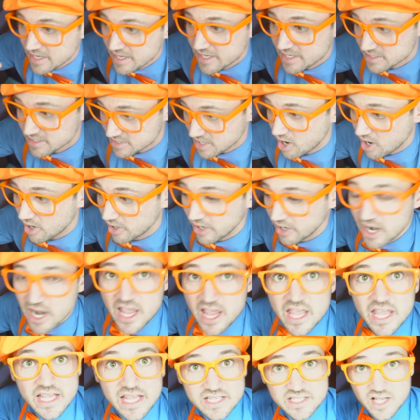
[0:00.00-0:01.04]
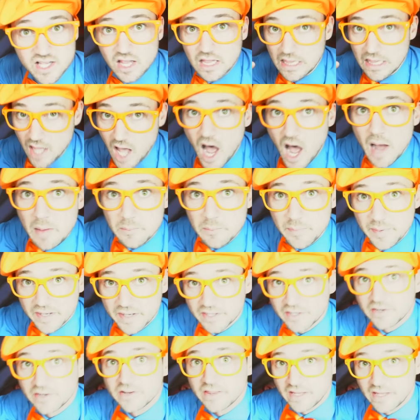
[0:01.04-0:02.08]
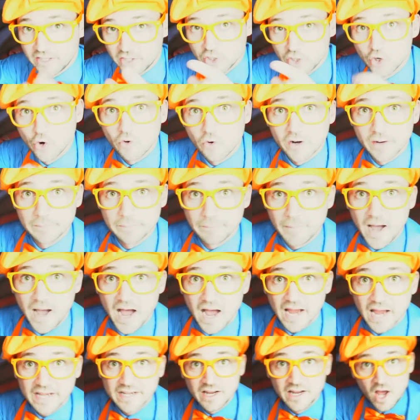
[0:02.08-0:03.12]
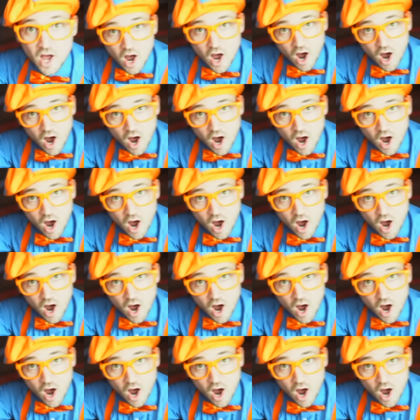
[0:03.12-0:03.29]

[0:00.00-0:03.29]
His heart is a lot bigger than your and mine.